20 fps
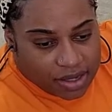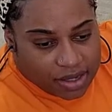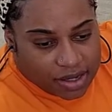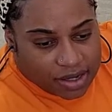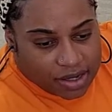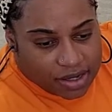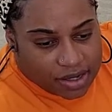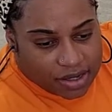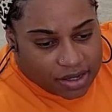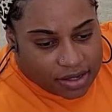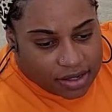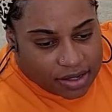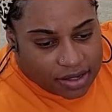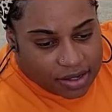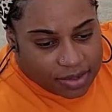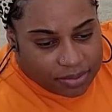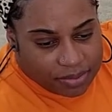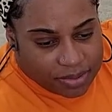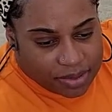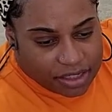a
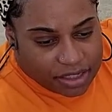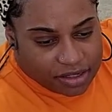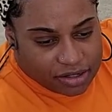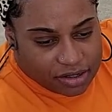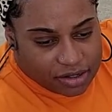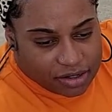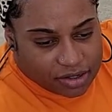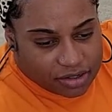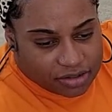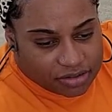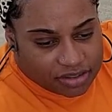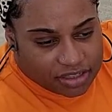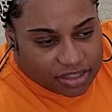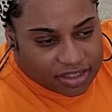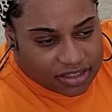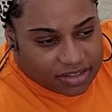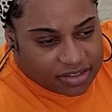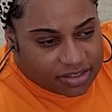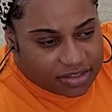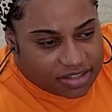company called
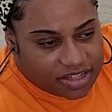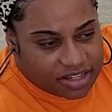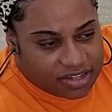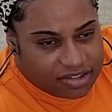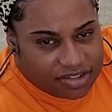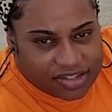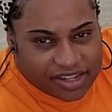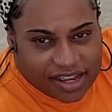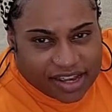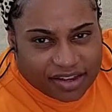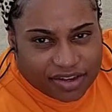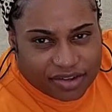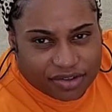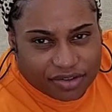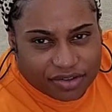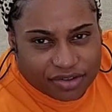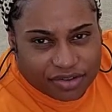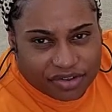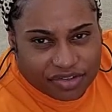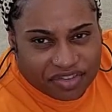like
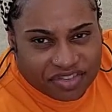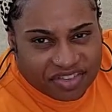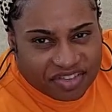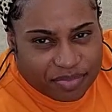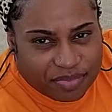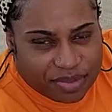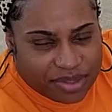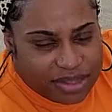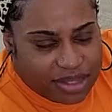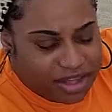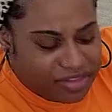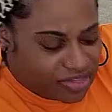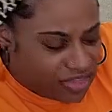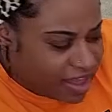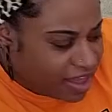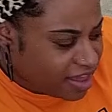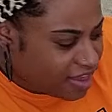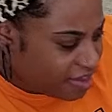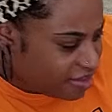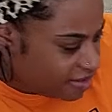Tinkertown or something like
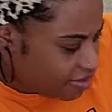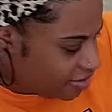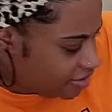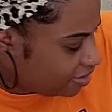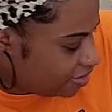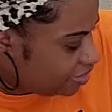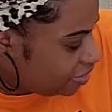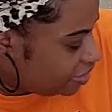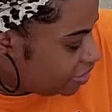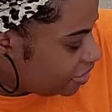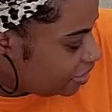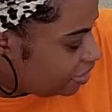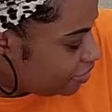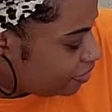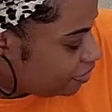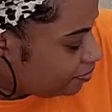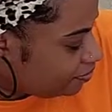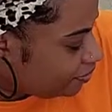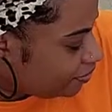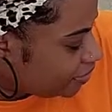that. um
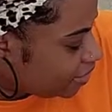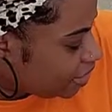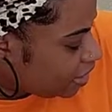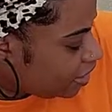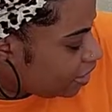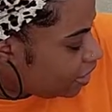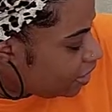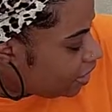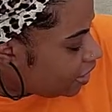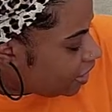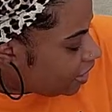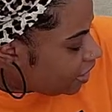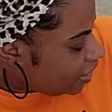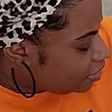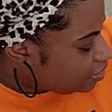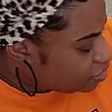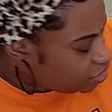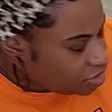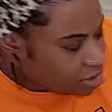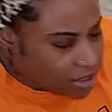I
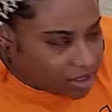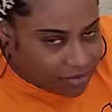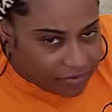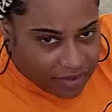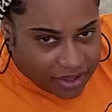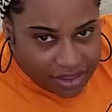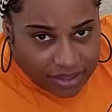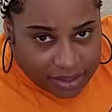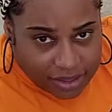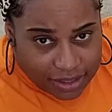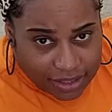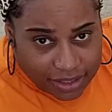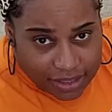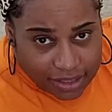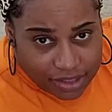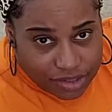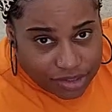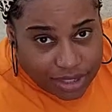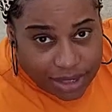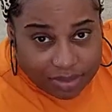will try to find the link
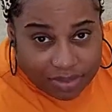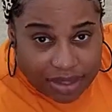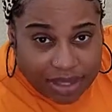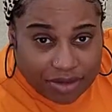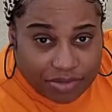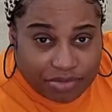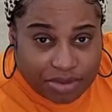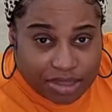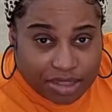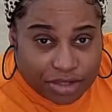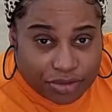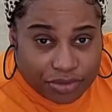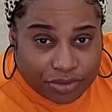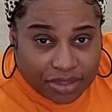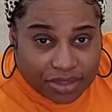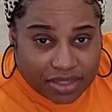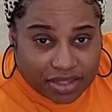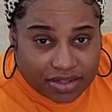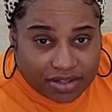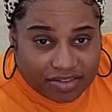and drop that below
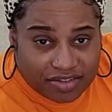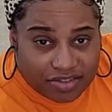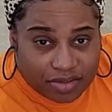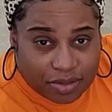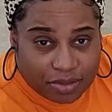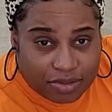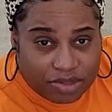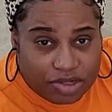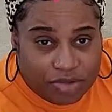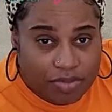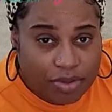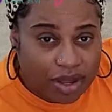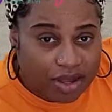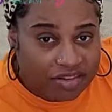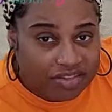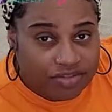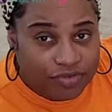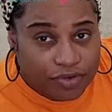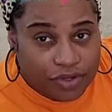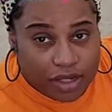in the description
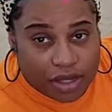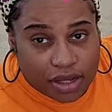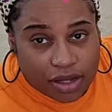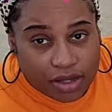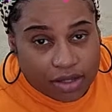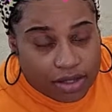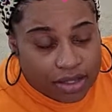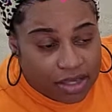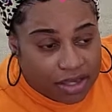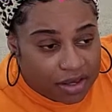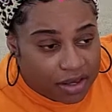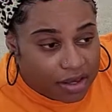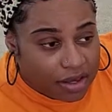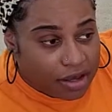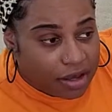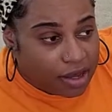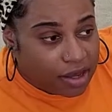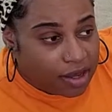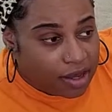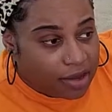box for y'all.
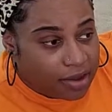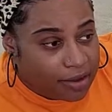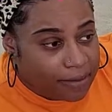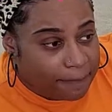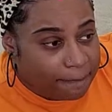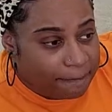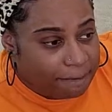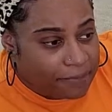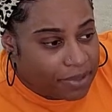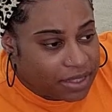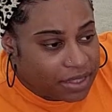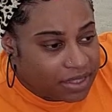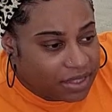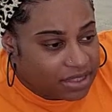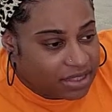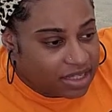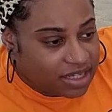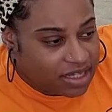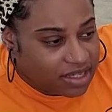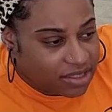Um but
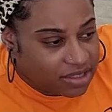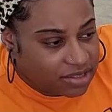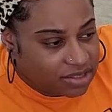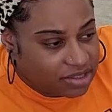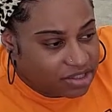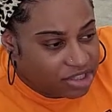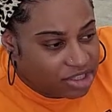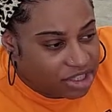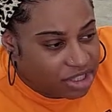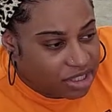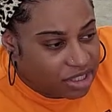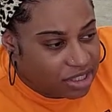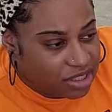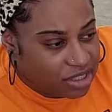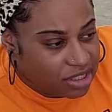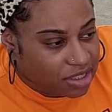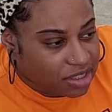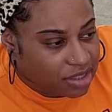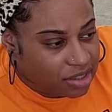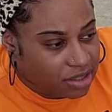
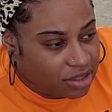she